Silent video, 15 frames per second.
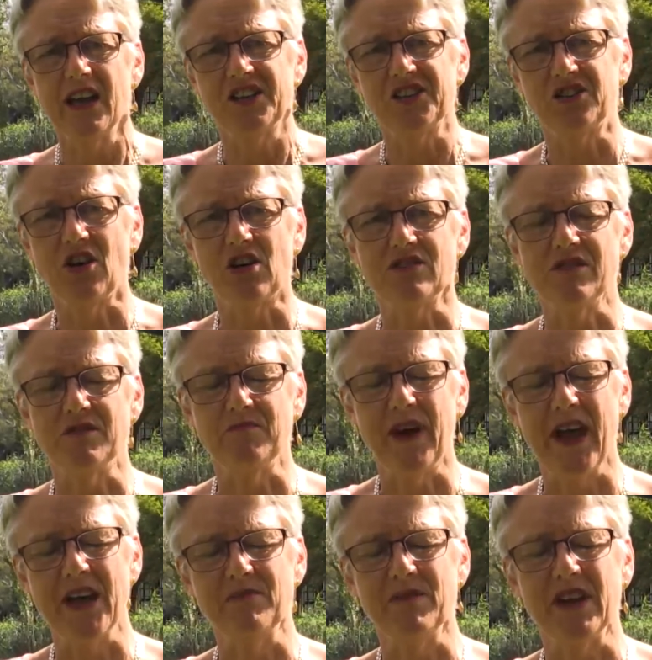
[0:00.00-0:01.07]
soccer and
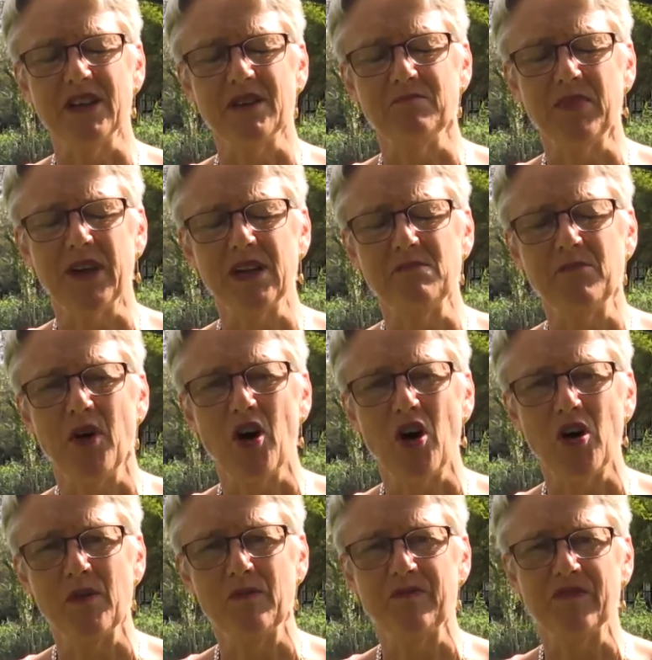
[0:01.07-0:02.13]
badminton and ping
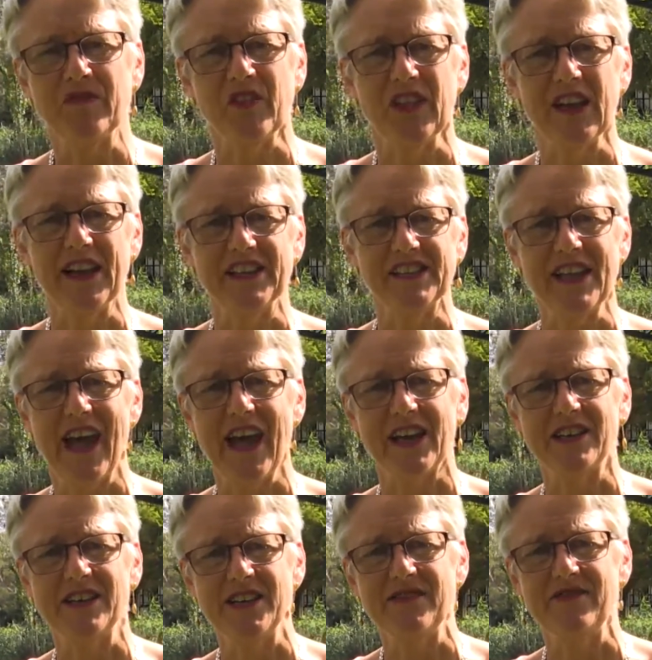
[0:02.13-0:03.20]
pong. For the less
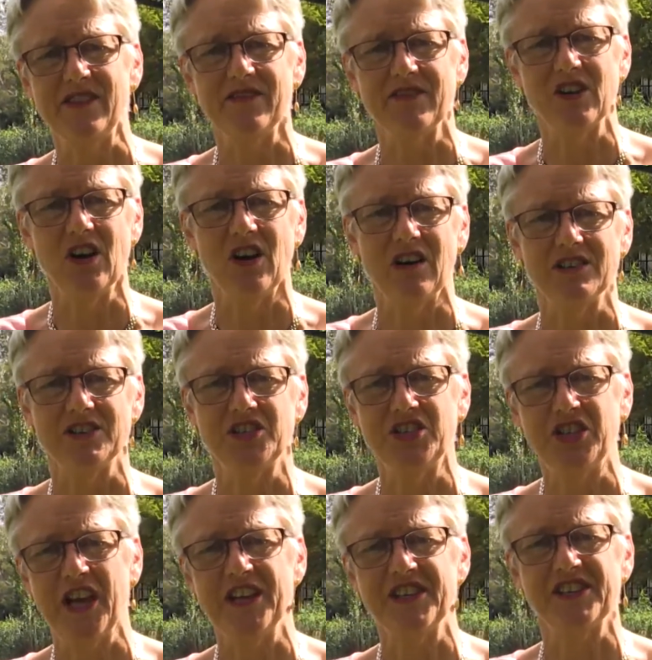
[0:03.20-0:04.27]
active, you've got
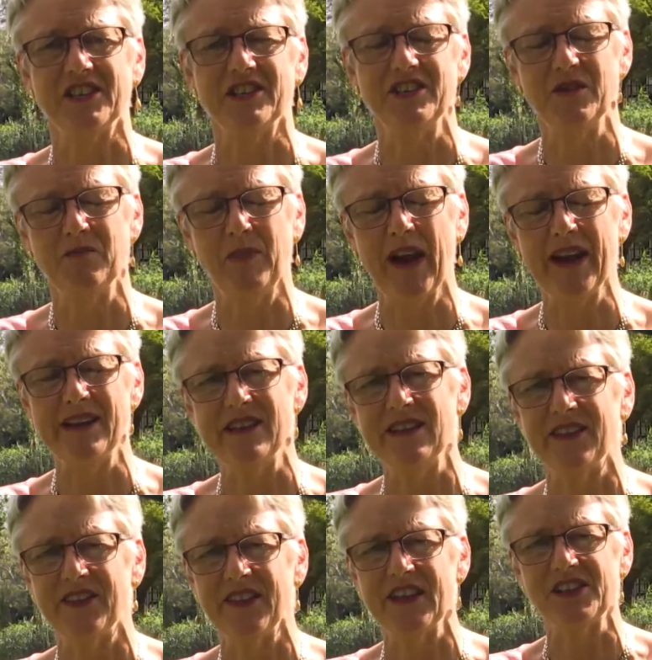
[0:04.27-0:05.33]
chess and
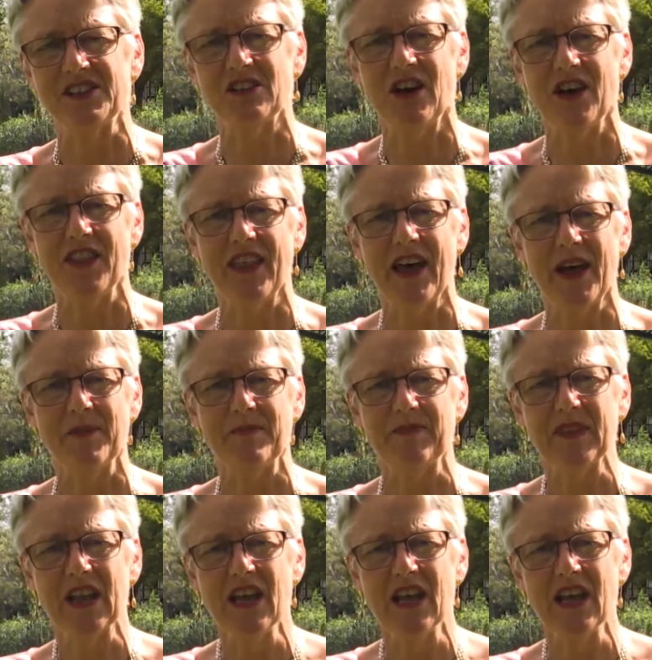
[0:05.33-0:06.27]
debating and things like that.